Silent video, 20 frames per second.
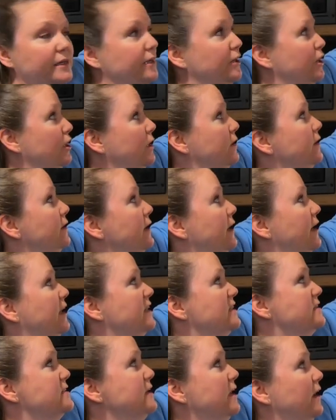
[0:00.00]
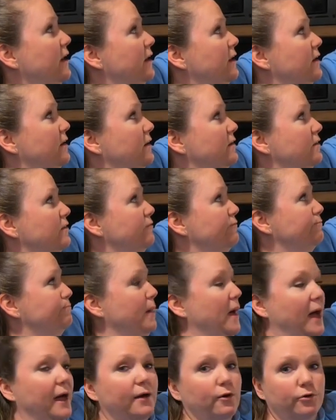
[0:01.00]
here, and it's not
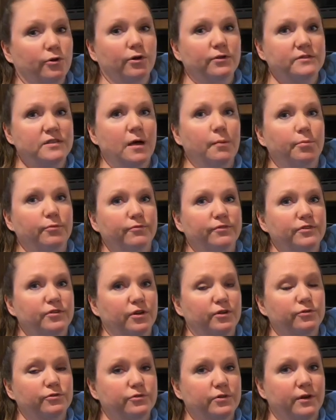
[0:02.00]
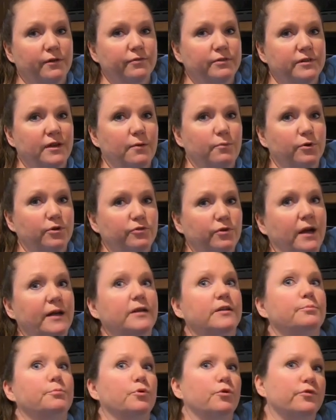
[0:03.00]
piled on top of each other. So every time we
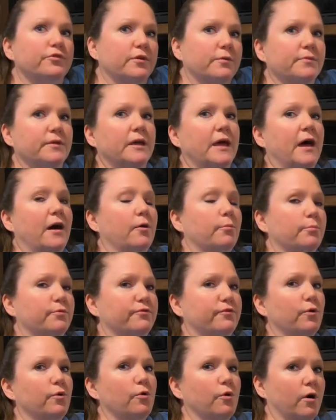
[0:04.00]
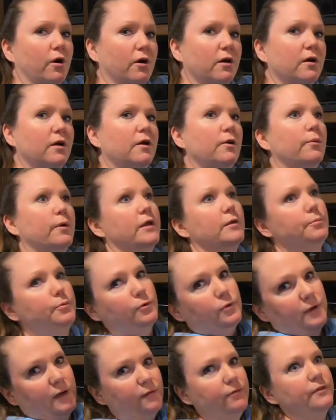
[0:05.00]
tried to pull something out before, we had to
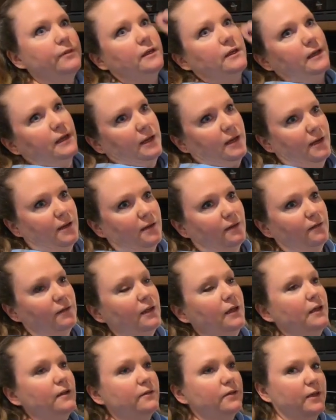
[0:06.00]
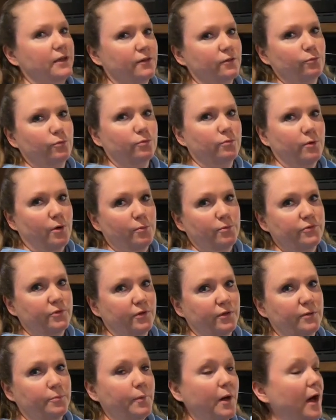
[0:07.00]
pull everything out to get the, what was
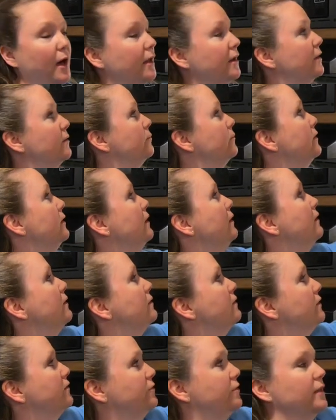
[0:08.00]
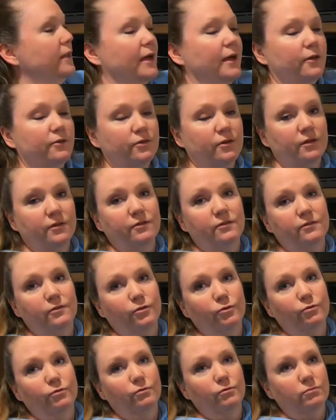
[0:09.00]
on the bottom. This allows us
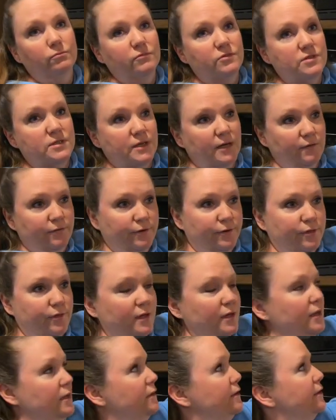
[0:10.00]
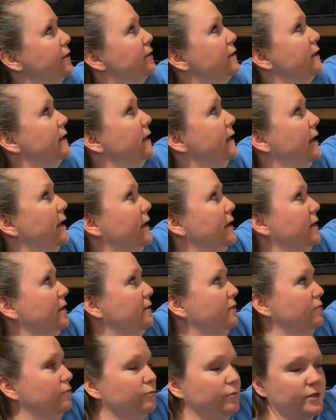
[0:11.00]
to see everything clearly
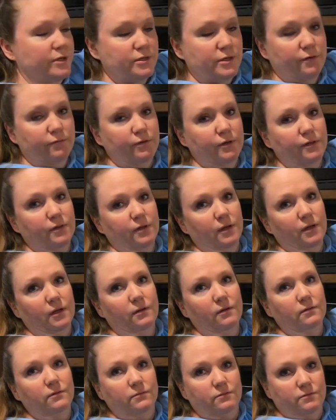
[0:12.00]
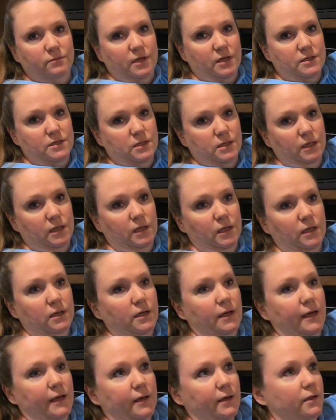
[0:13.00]
and reach everything nice and neat
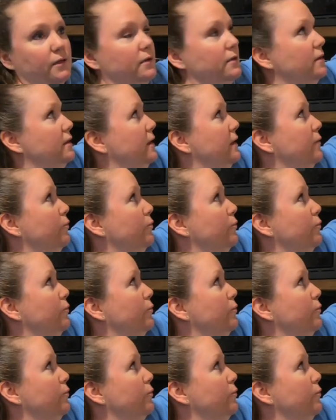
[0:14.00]
and